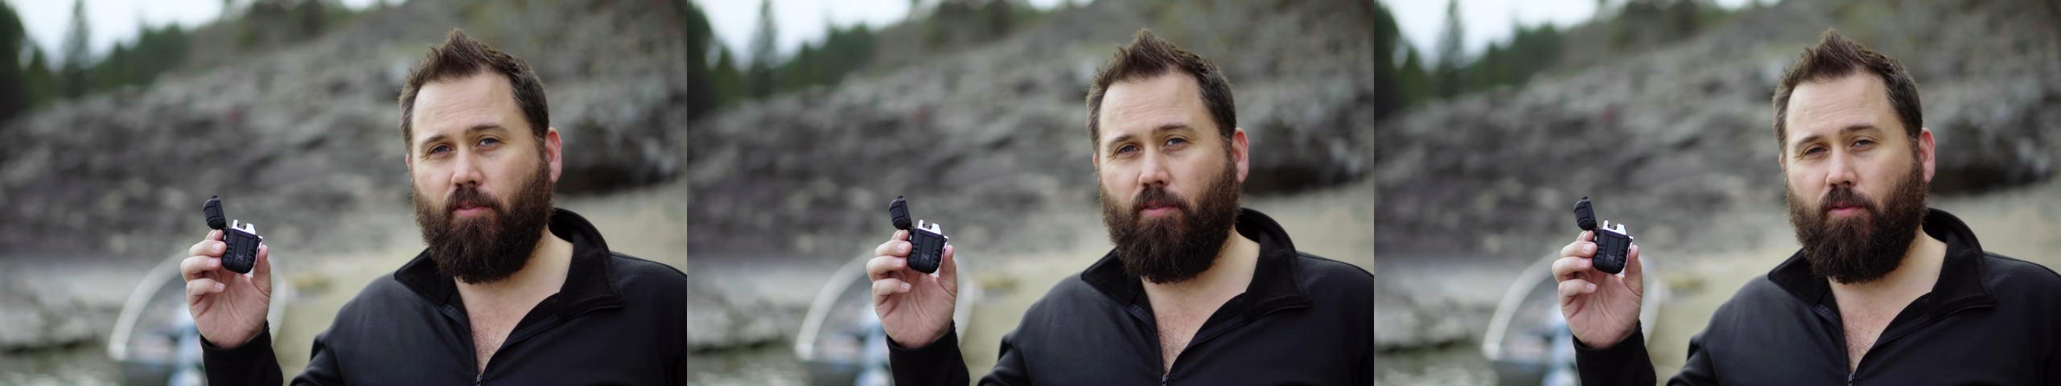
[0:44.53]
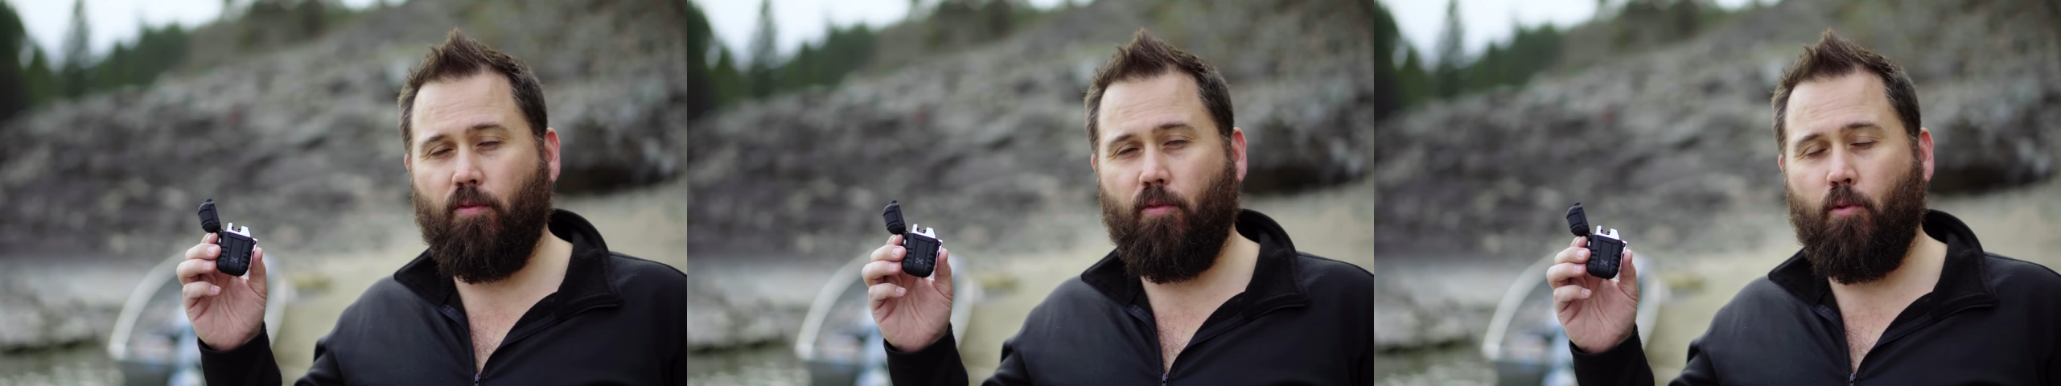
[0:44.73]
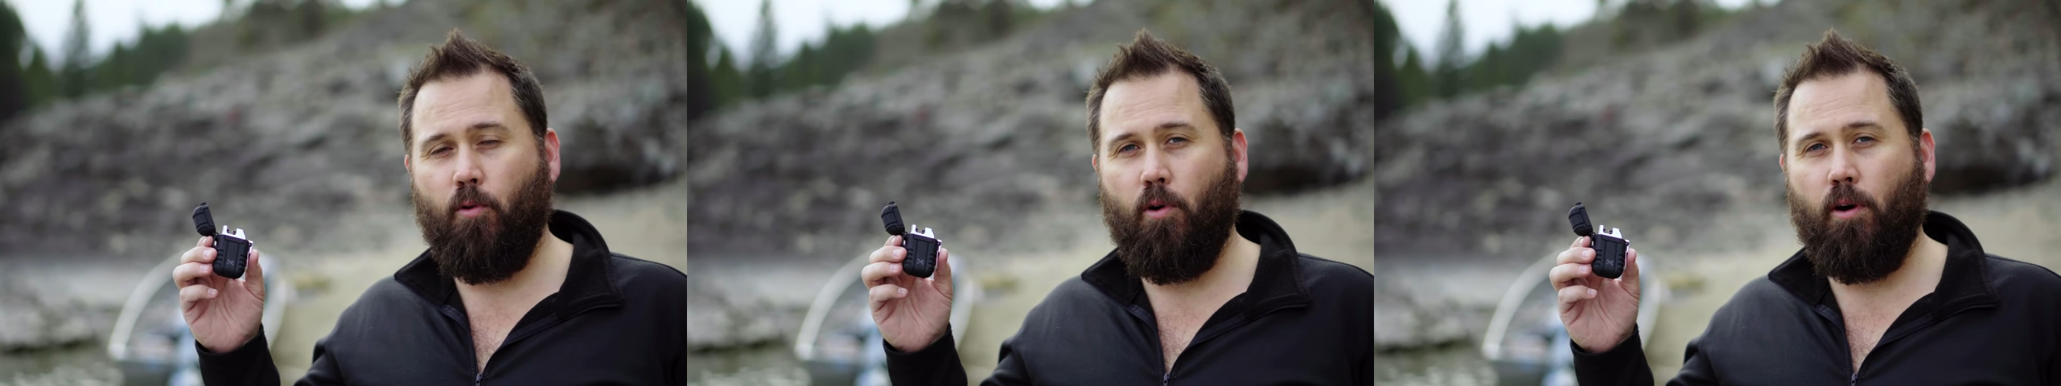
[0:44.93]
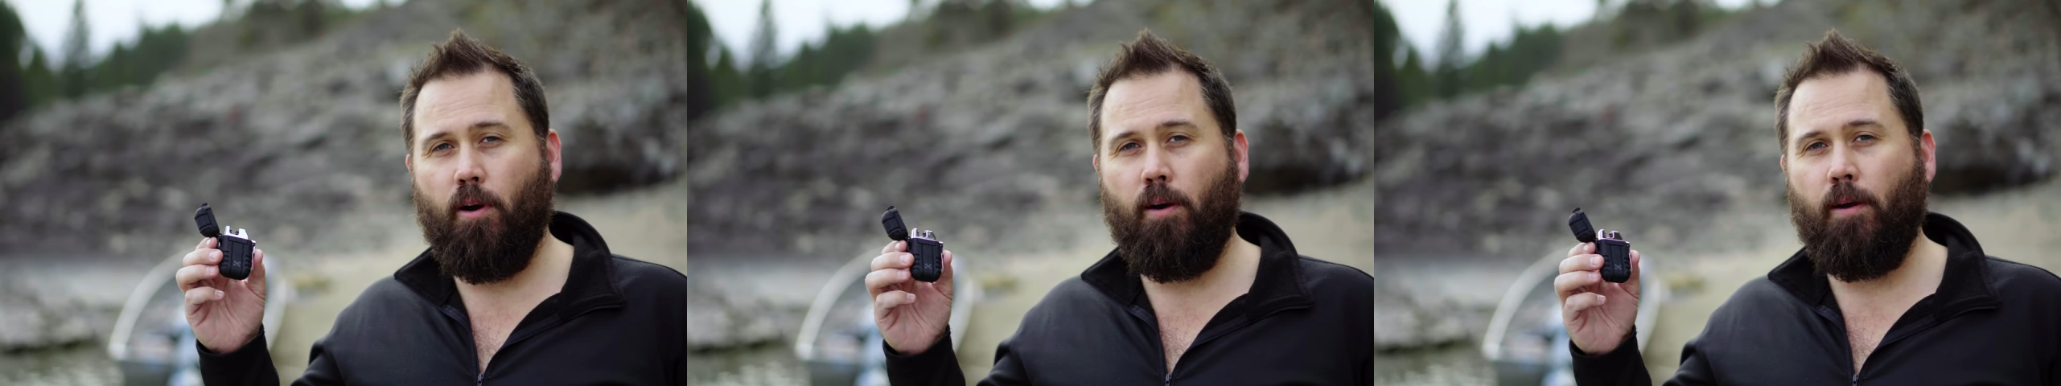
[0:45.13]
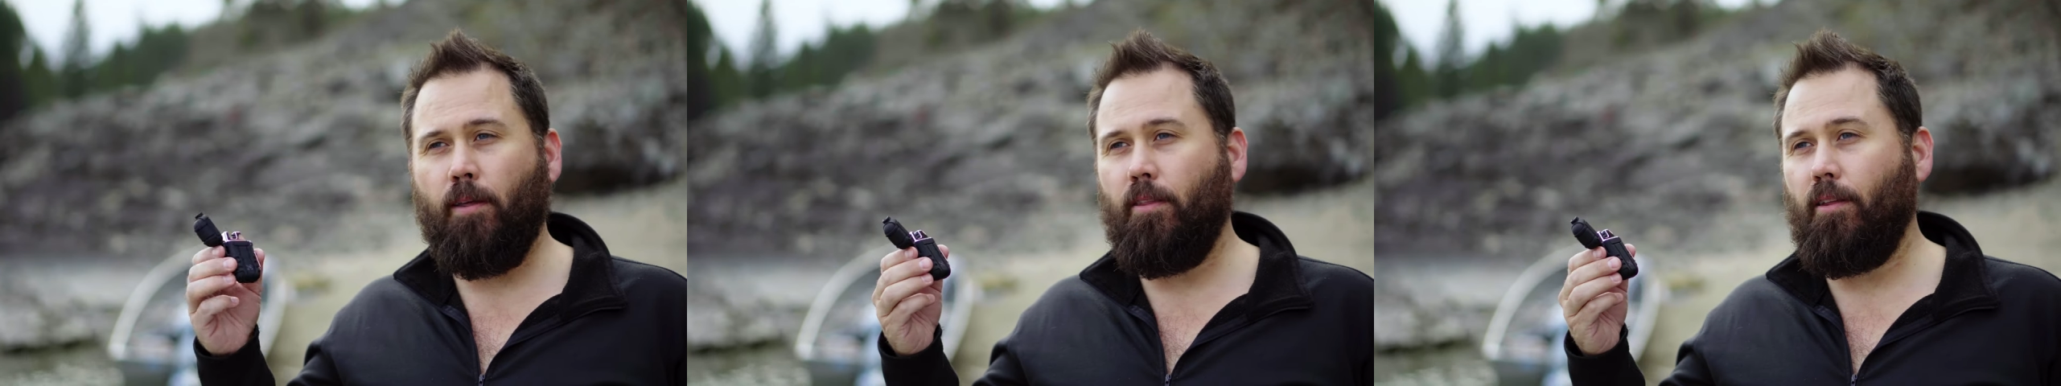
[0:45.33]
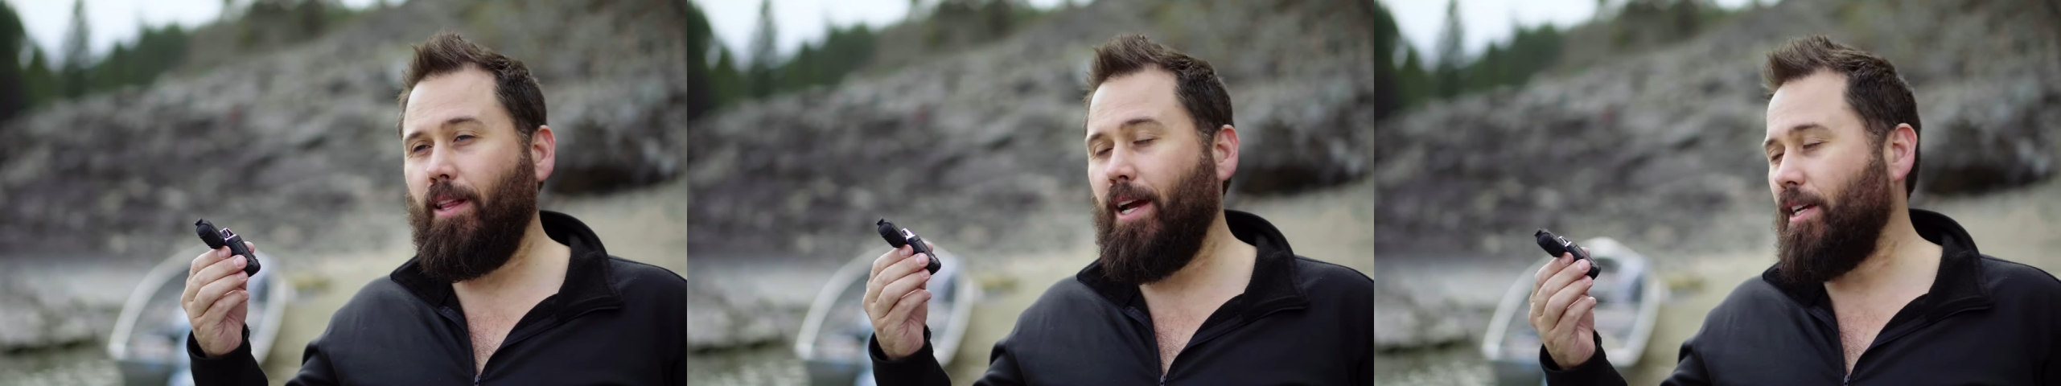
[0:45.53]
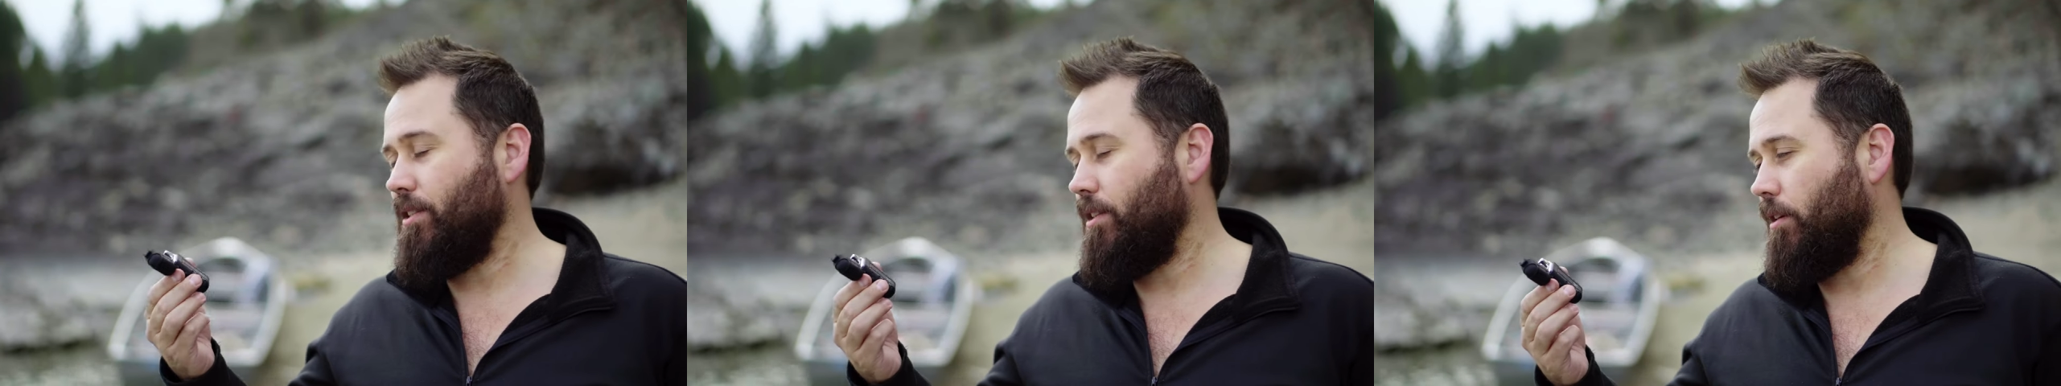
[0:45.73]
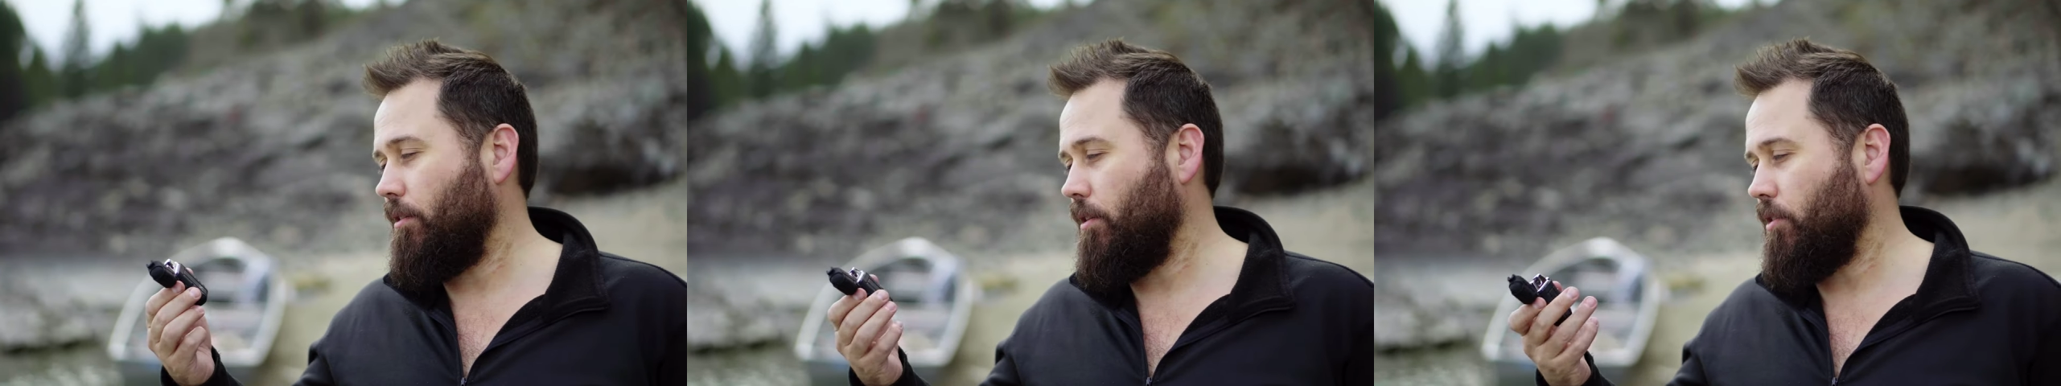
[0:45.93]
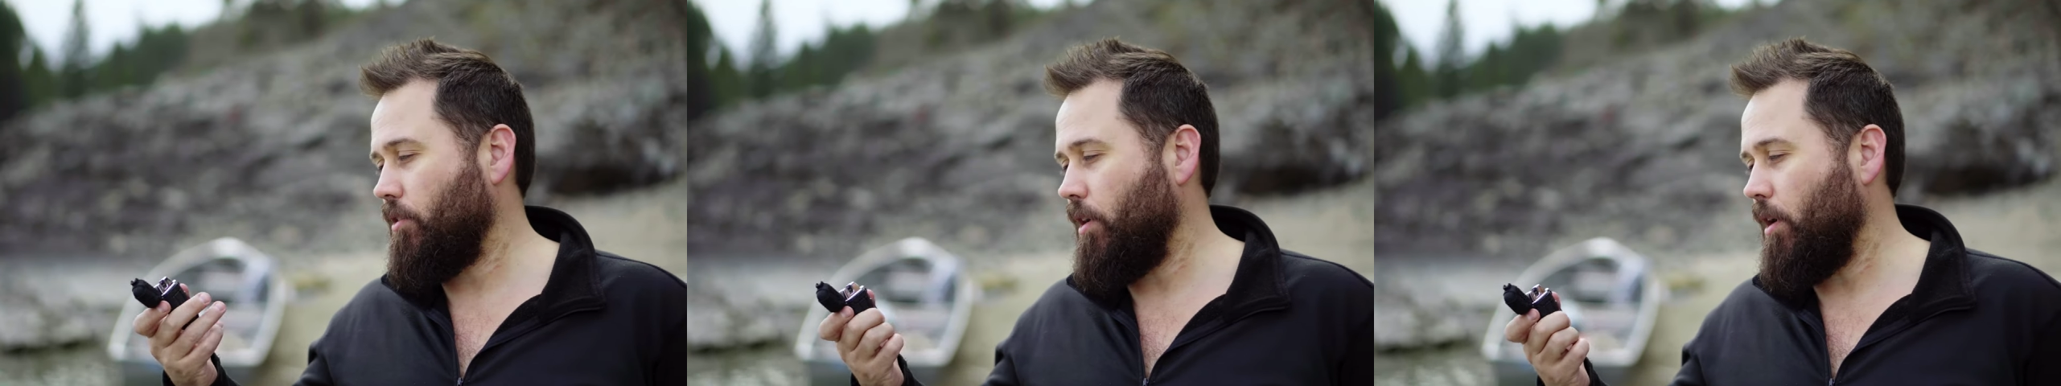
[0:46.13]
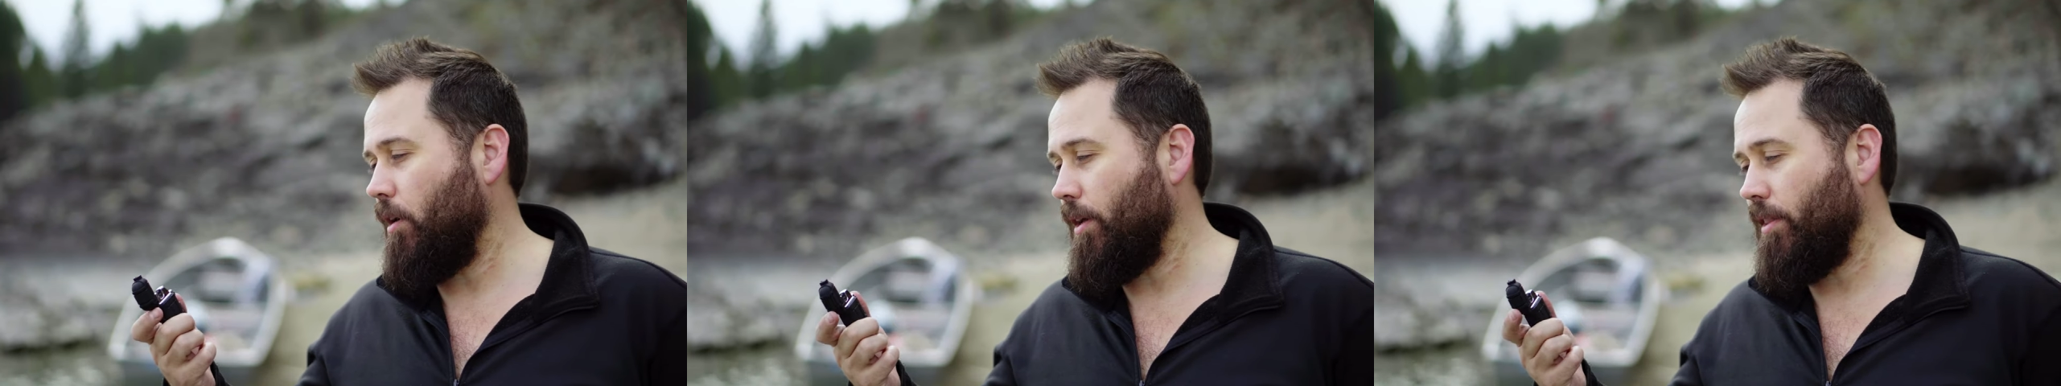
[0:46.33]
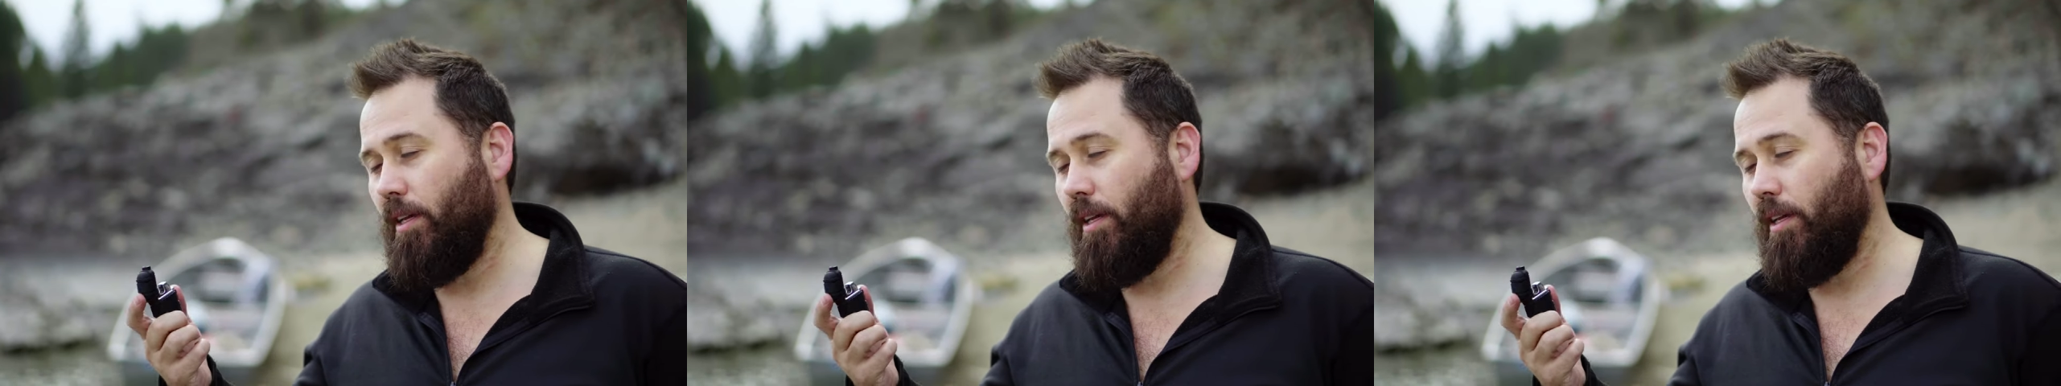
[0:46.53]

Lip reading: for the last year or so.